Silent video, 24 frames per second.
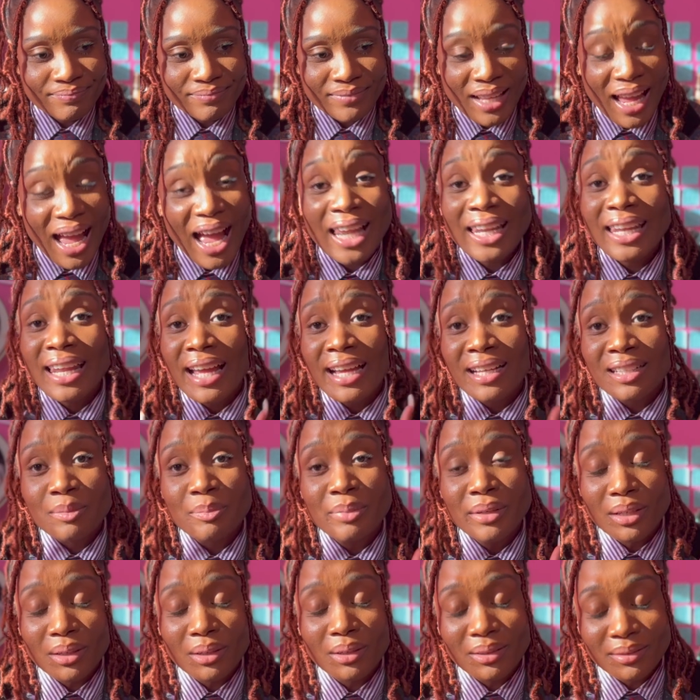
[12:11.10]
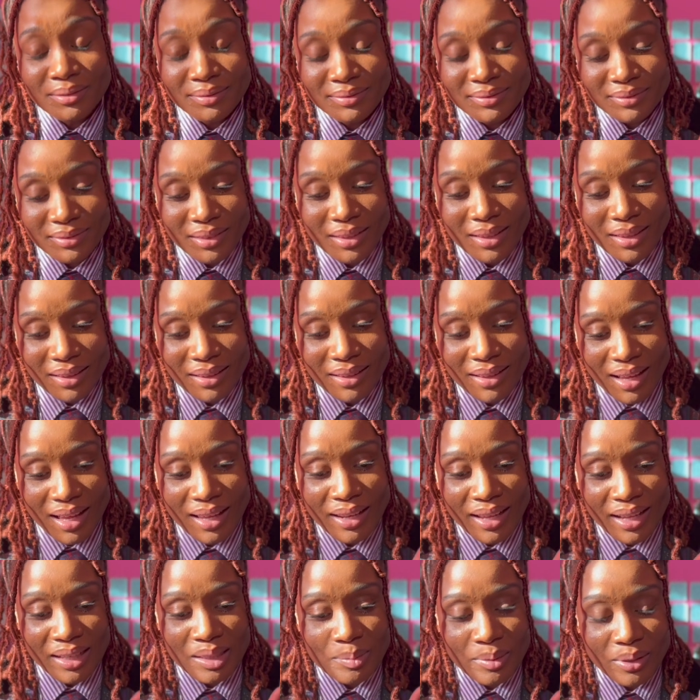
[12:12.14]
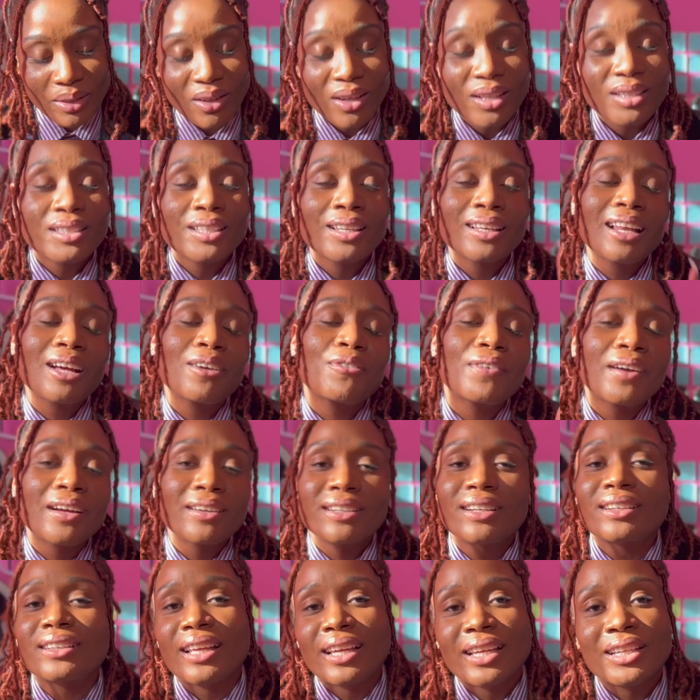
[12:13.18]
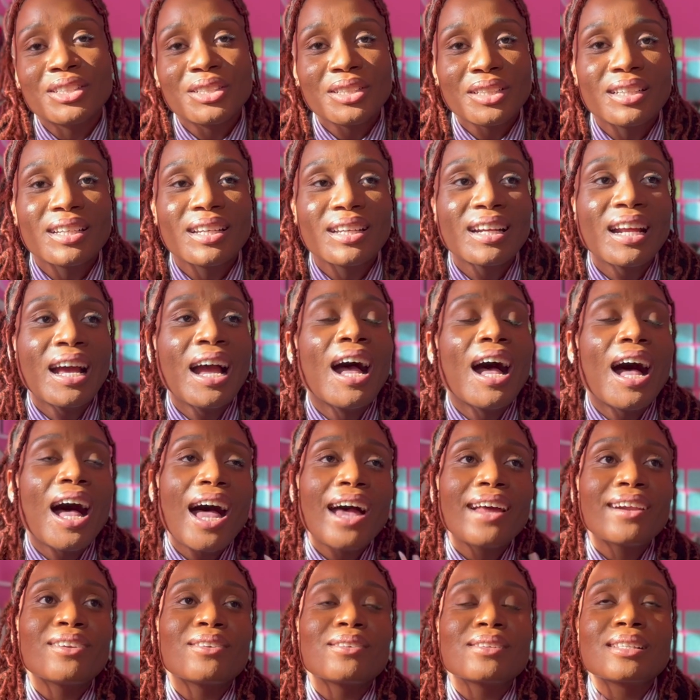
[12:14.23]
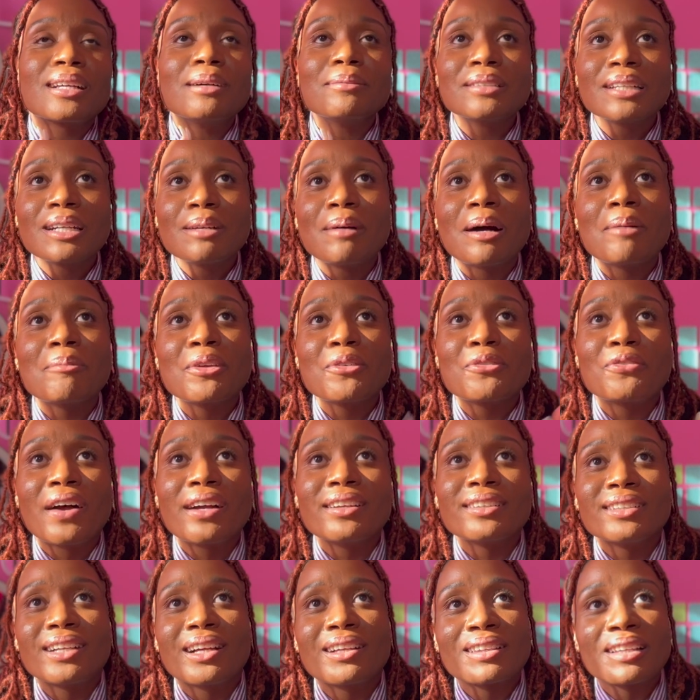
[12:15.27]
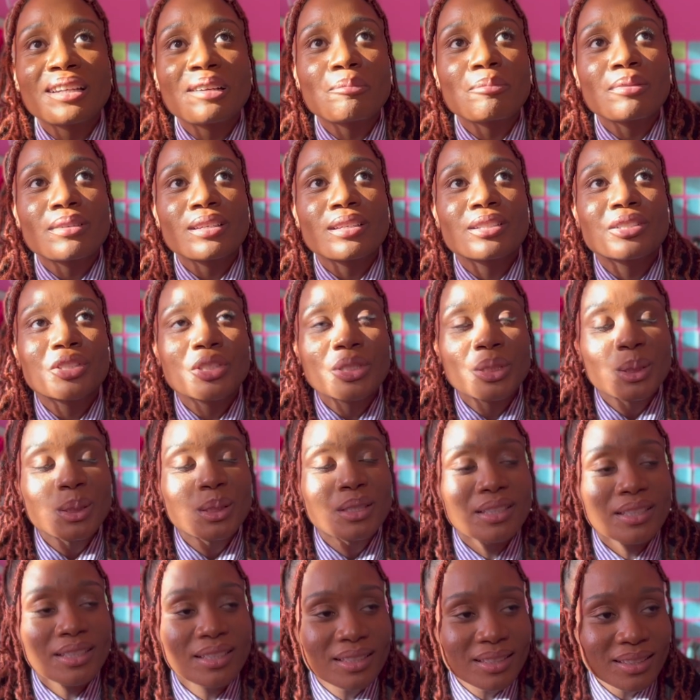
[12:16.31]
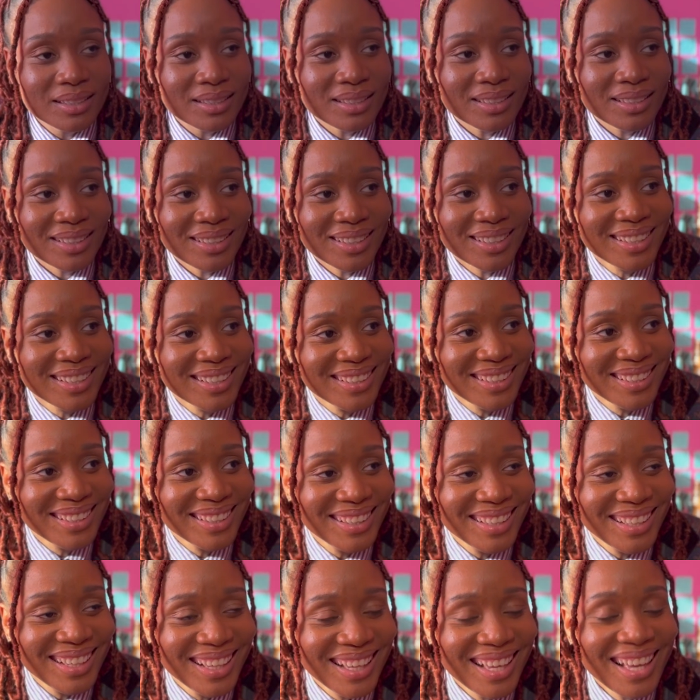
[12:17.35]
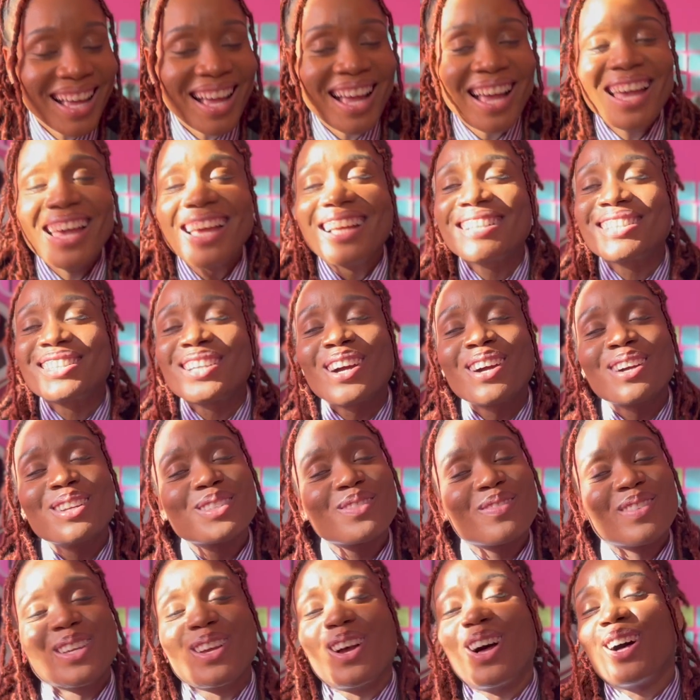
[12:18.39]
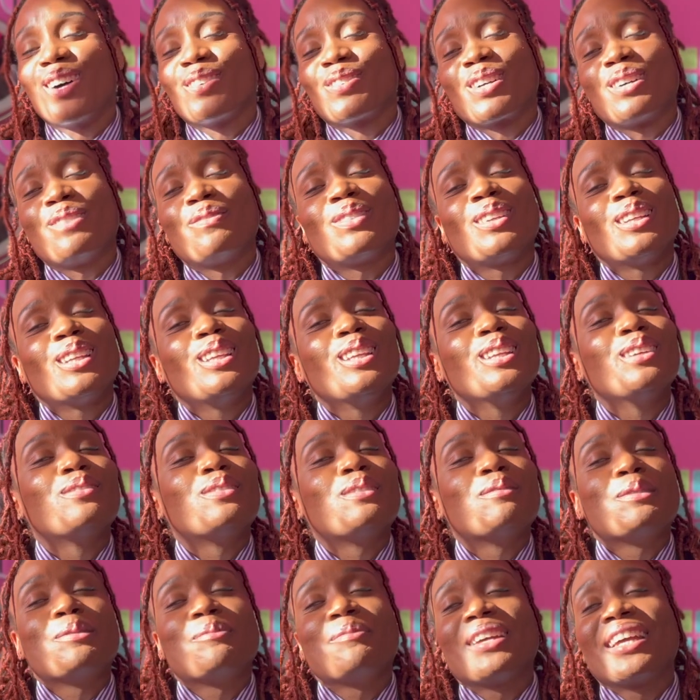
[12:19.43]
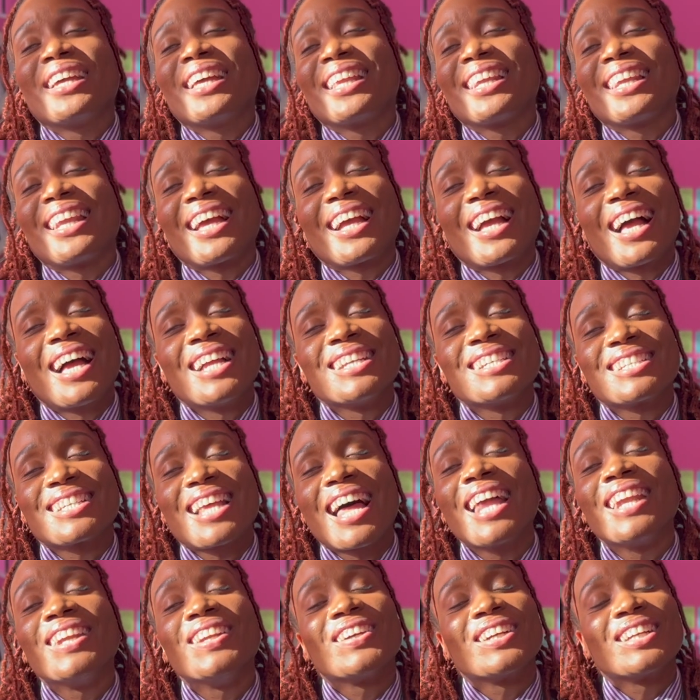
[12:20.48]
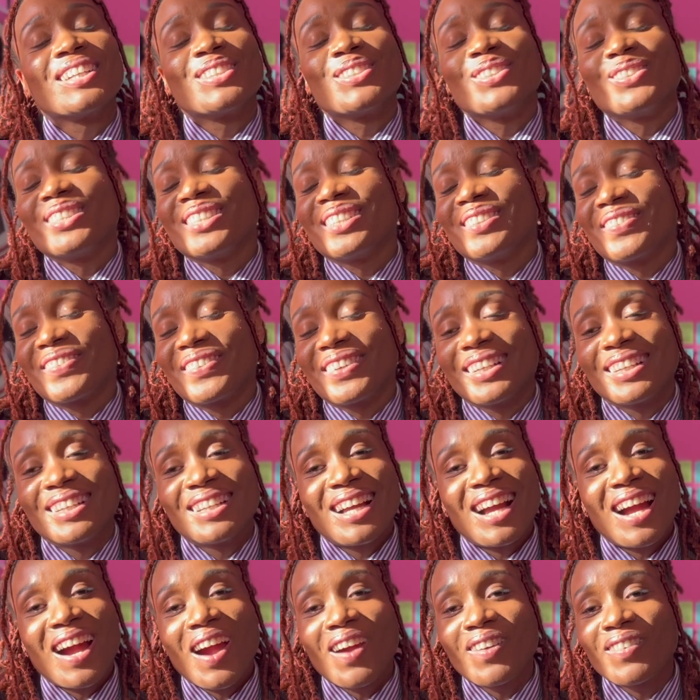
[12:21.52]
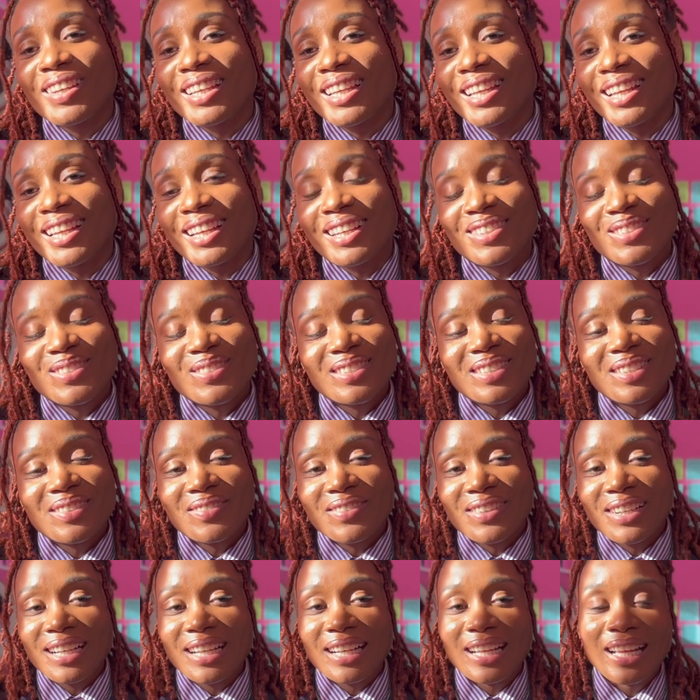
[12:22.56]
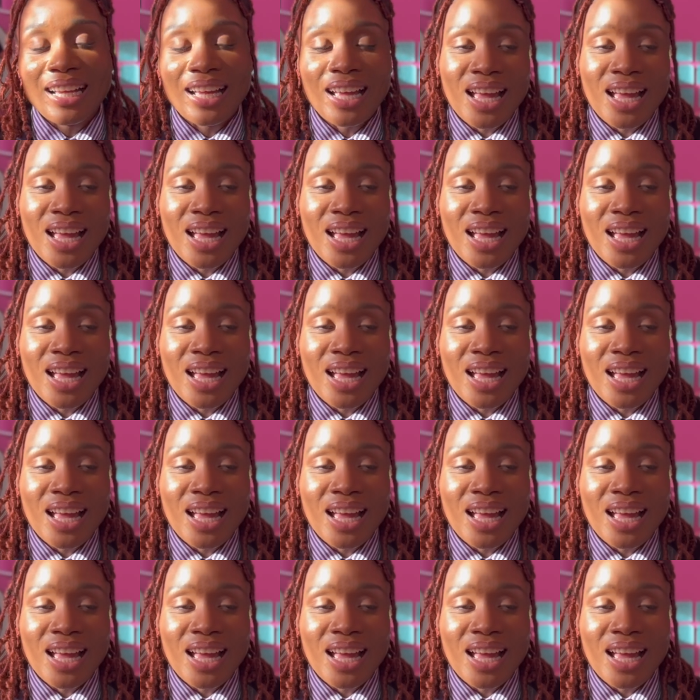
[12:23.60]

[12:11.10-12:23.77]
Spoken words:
I liked Bill until I found out that he cheated. I don't know, something about me finding out that a man cheated, it turns me off completely from the man. Like, I look at you different. I really look at you different.